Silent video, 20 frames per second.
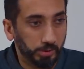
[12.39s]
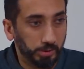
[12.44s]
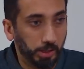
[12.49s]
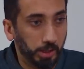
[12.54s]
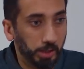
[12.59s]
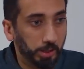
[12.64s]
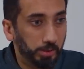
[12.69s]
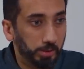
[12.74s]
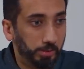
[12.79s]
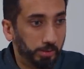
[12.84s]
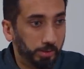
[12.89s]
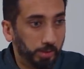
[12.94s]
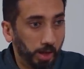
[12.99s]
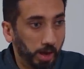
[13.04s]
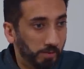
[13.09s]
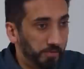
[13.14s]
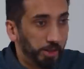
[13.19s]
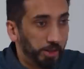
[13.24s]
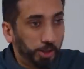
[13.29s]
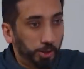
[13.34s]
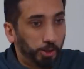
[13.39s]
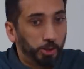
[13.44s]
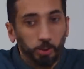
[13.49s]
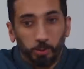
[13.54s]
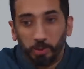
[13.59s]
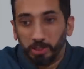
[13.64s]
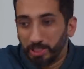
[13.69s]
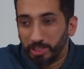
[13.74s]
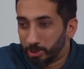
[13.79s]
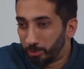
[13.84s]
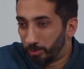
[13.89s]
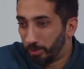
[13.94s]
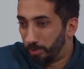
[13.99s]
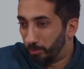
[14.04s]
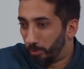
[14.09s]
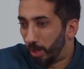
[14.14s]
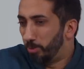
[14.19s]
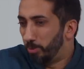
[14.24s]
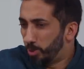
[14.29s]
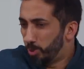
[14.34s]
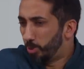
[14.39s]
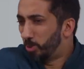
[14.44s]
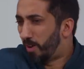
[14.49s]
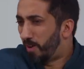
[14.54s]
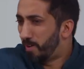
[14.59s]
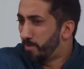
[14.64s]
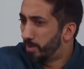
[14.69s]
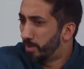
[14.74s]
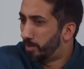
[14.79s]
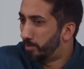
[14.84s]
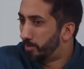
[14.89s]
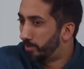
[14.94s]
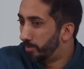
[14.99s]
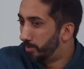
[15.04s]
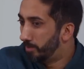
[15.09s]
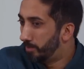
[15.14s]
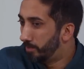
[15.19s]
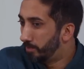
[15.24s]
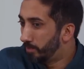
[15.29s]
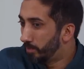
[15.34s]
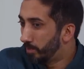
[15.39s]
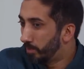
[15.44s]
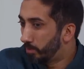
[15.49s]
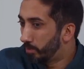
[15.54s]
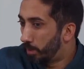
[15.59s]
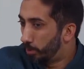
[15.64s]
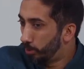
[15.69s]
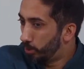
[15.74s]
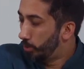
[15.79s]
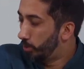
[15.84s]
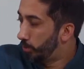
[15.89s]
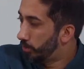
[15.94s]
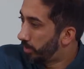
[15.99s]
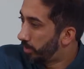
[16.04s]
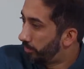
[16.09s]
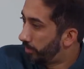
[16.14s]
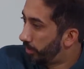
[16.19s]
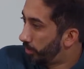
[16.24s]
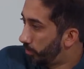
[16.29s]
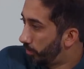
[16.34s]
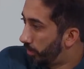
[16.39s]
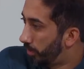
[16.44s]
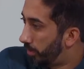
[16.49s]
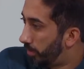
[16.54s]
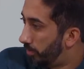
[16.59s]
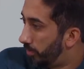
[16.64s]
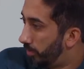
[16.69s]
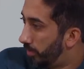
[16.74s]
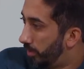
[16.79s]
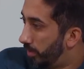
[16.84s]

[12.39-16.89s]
You have nothing to do with this one. Why would you harm them? Why would you do something to them?